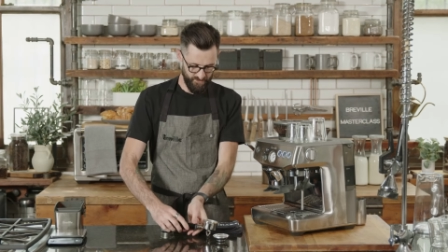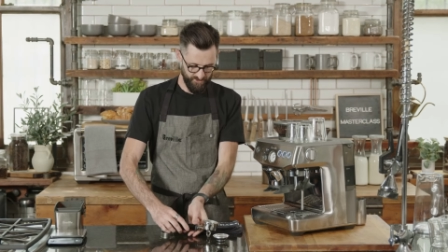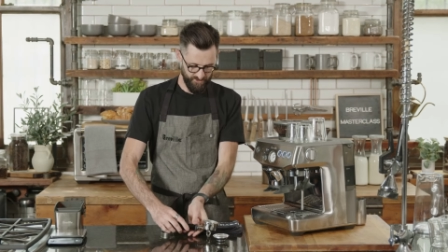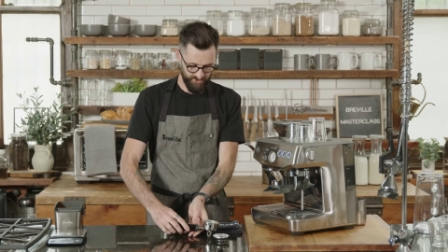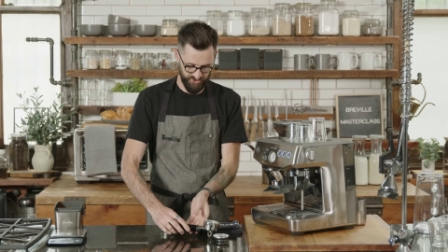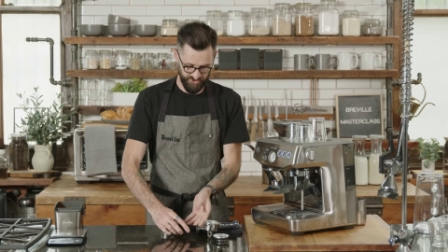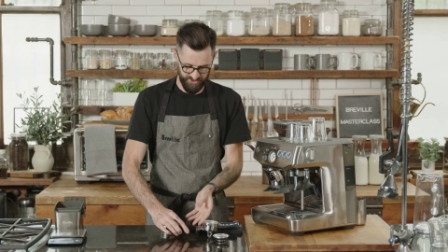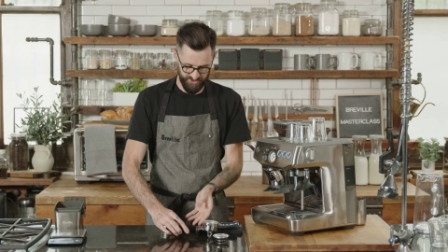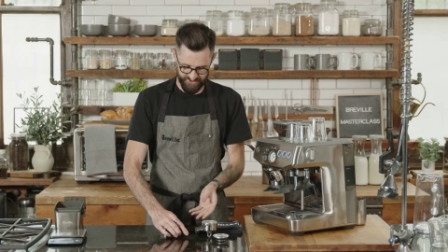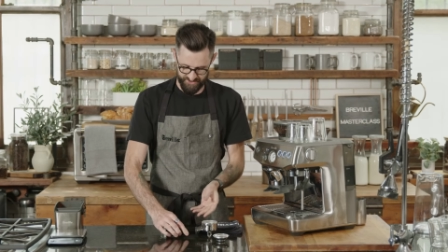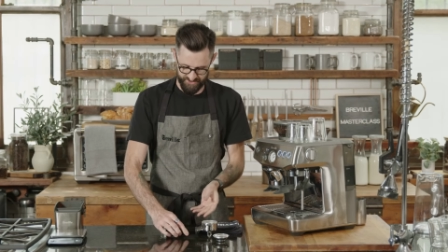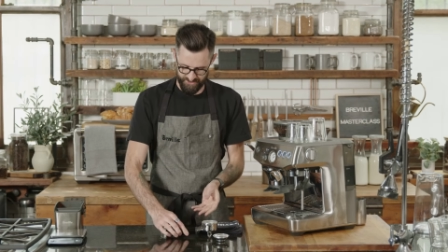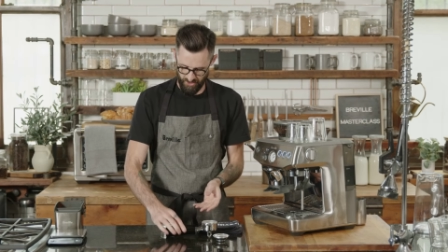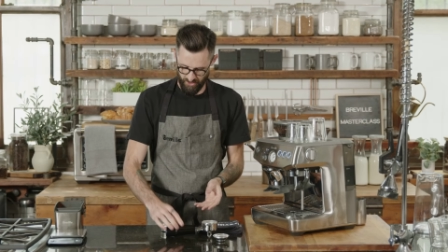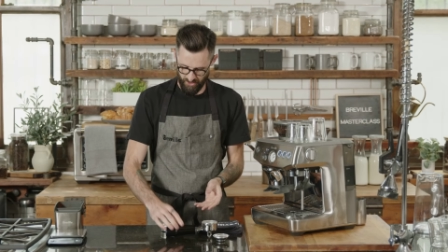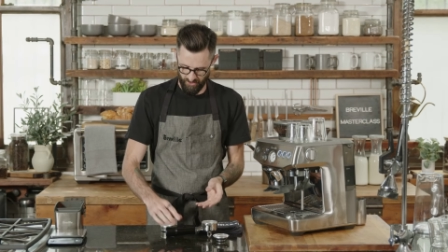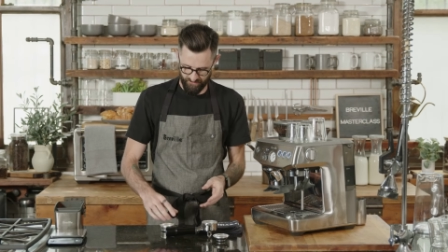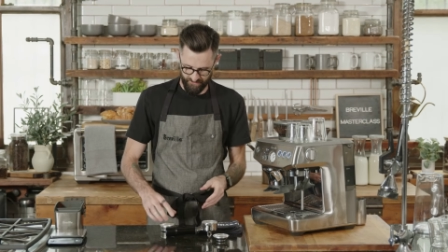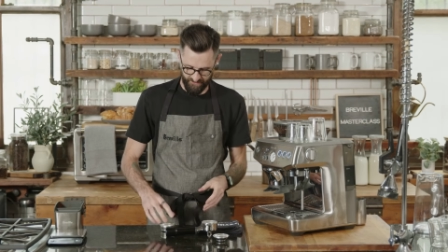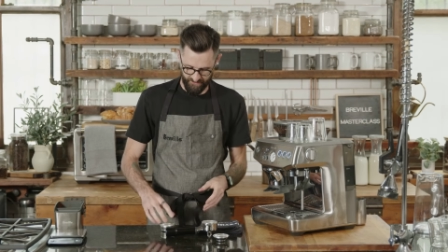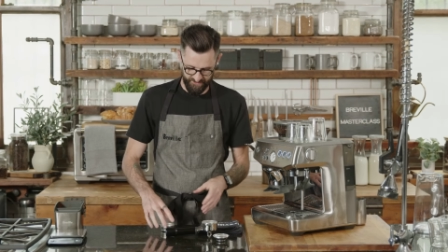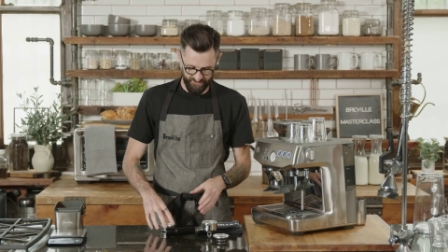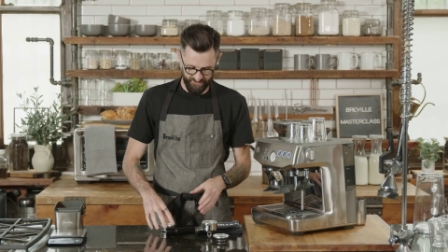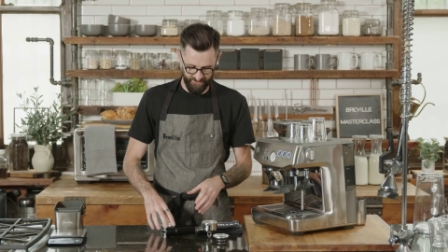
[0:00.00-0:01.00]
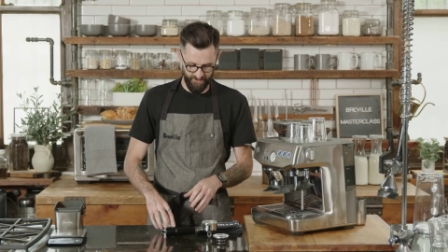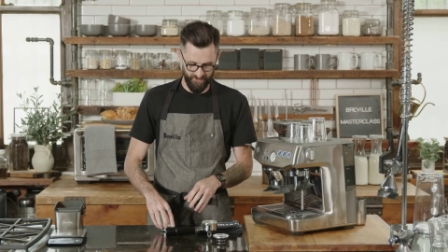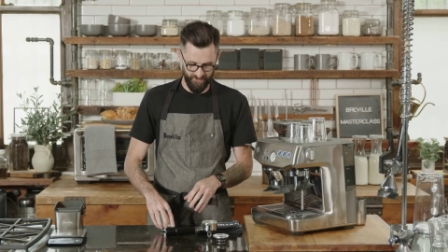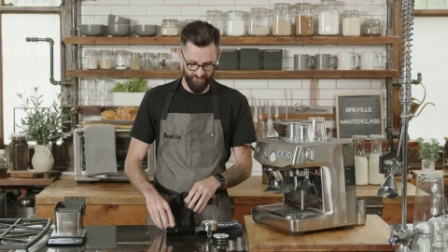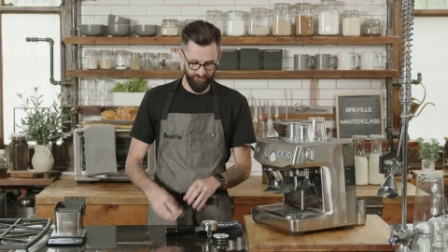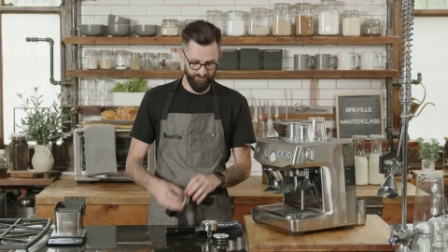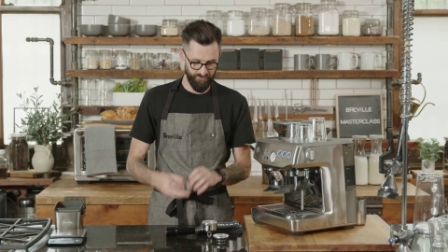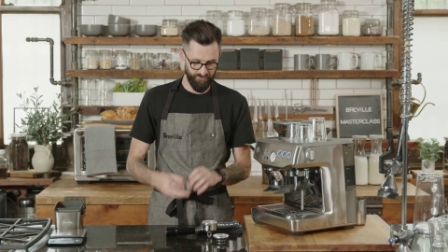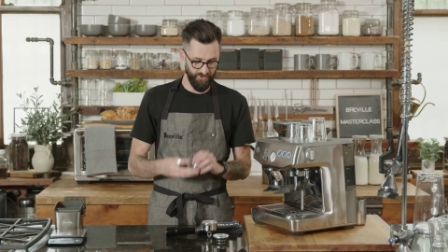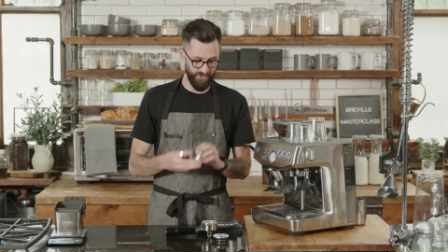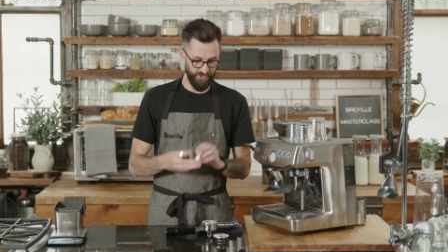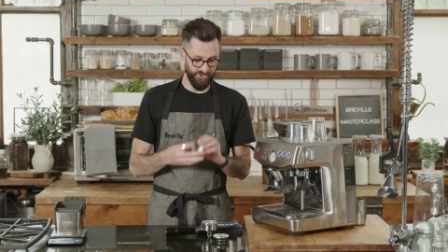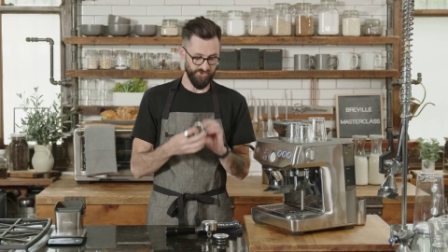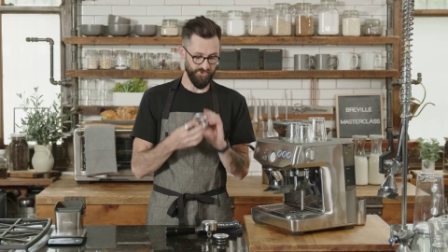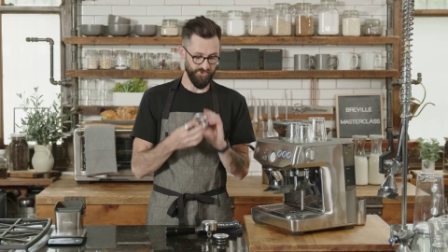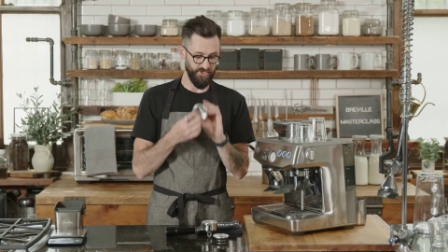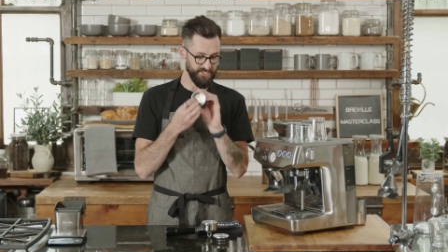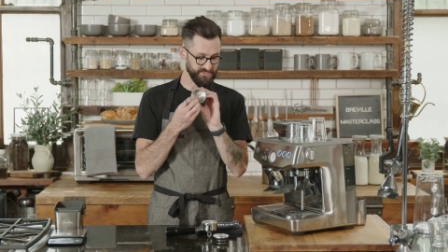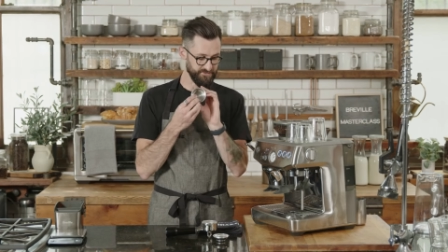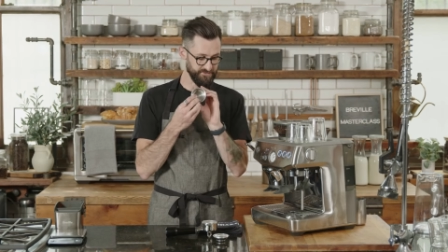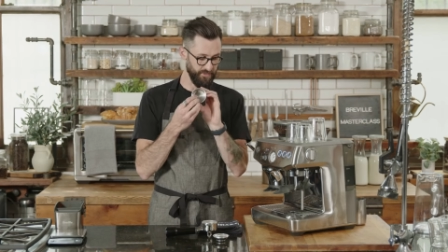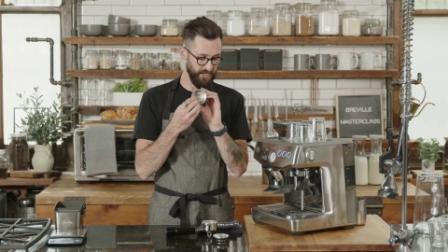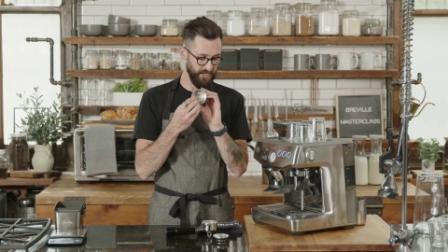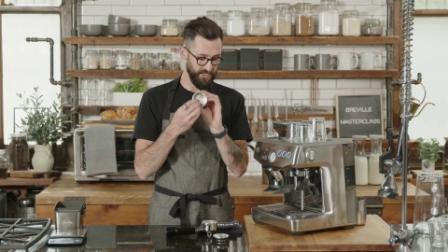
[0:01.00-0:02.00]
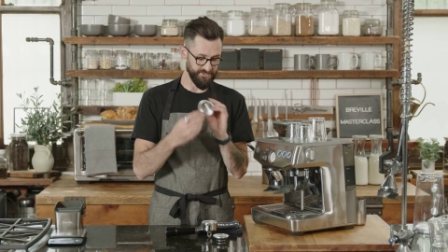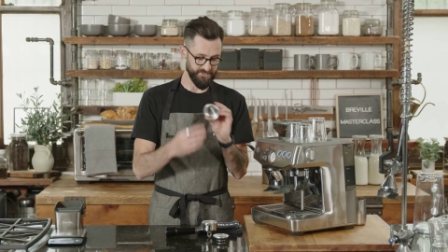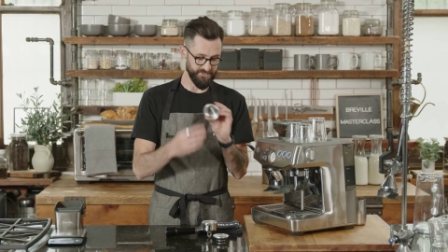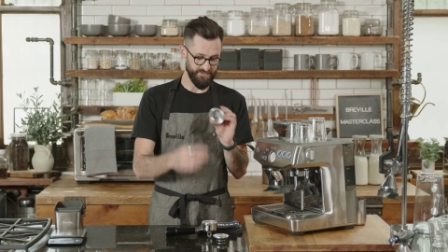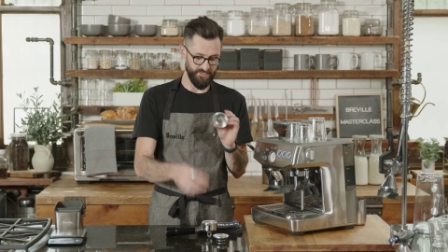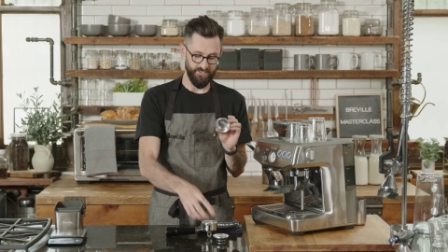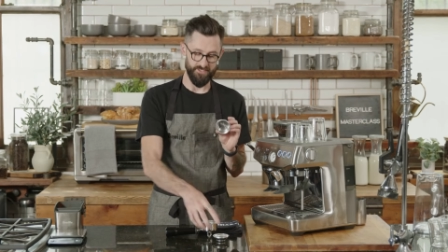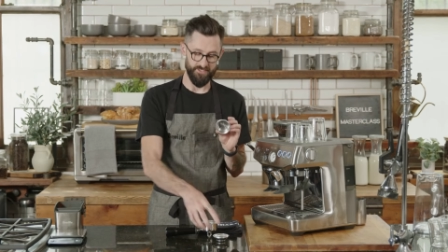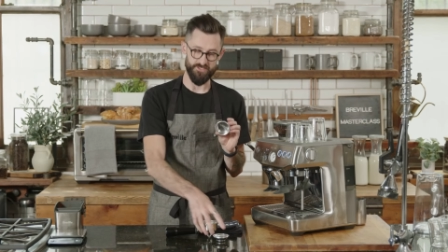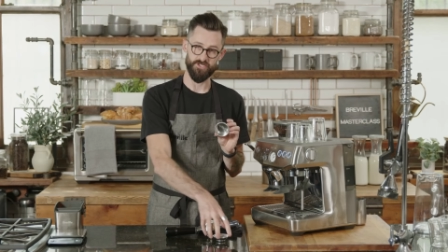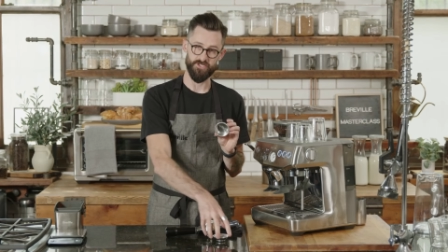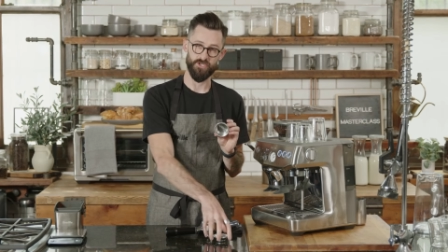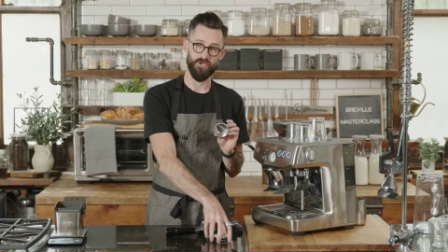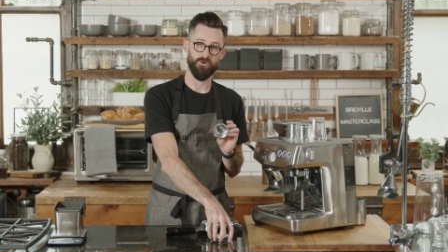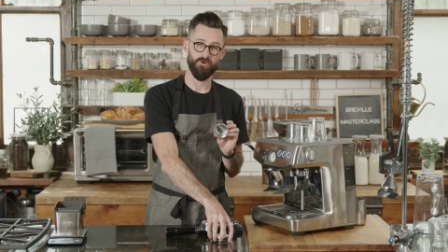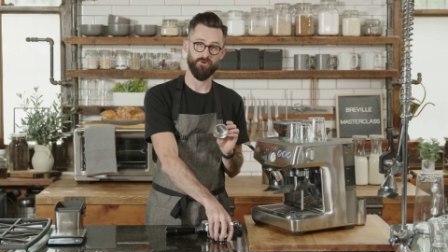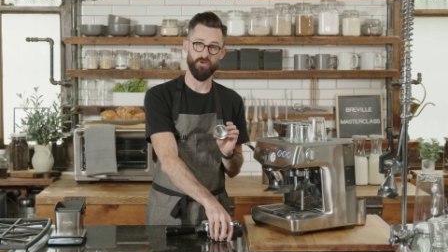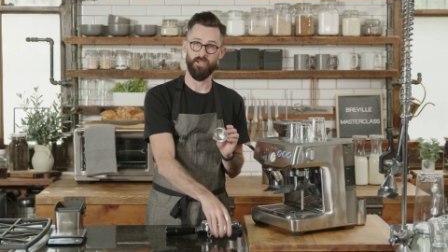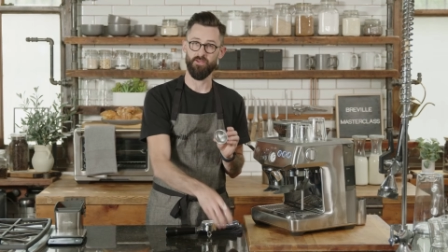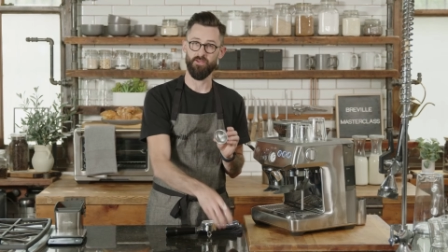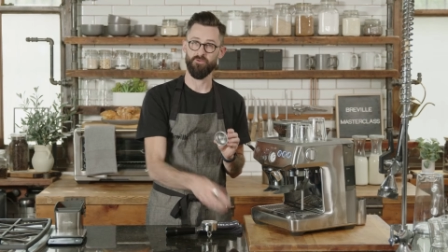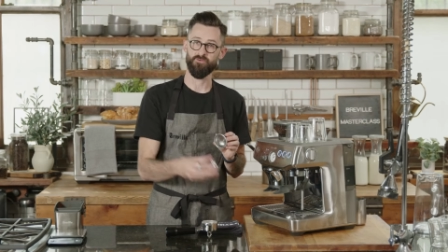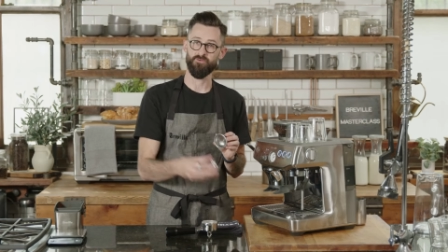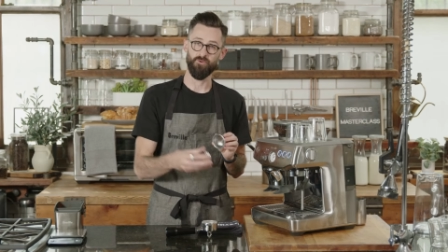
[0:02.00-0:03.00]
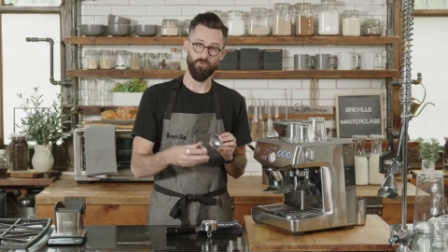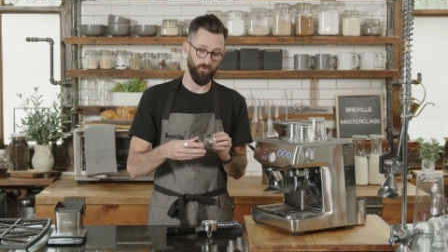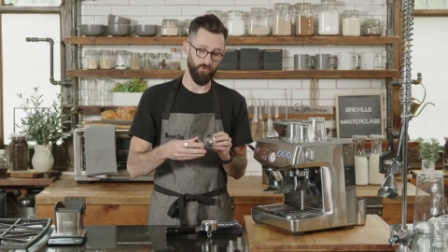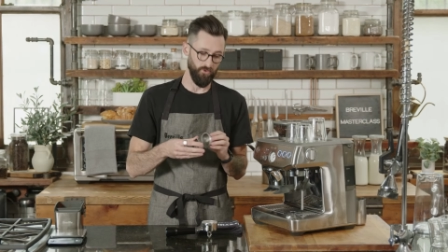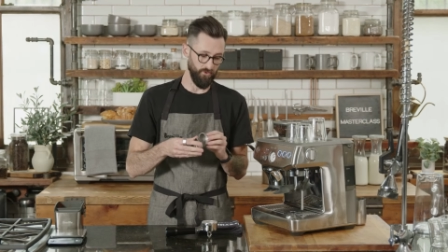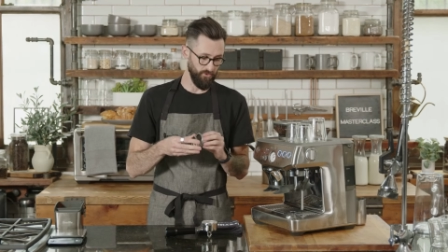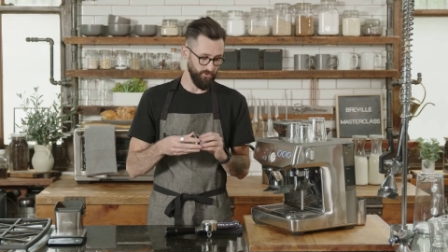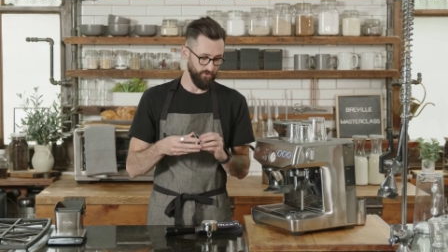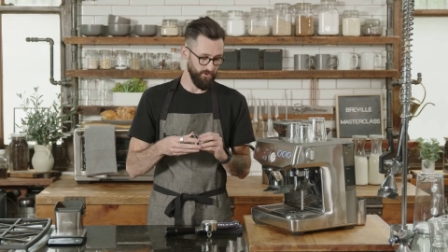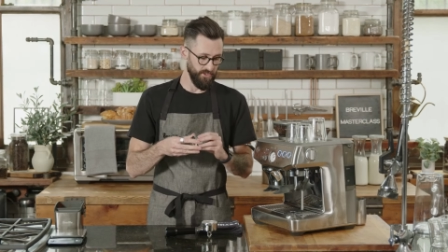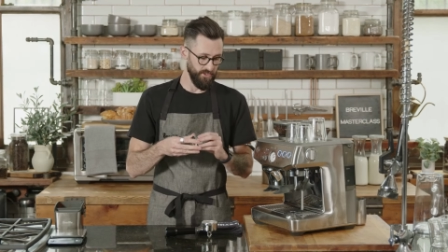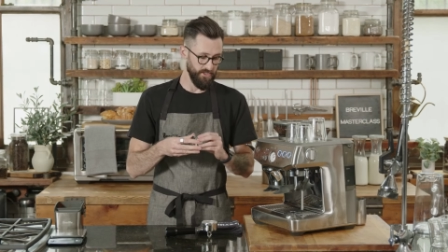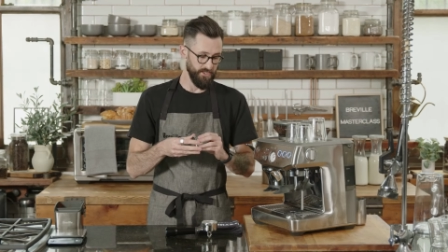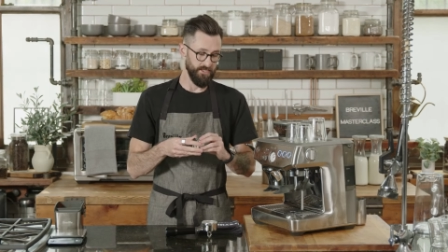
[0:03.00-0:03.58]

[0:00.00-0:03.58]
Just know that the pressurized basket is a great tool,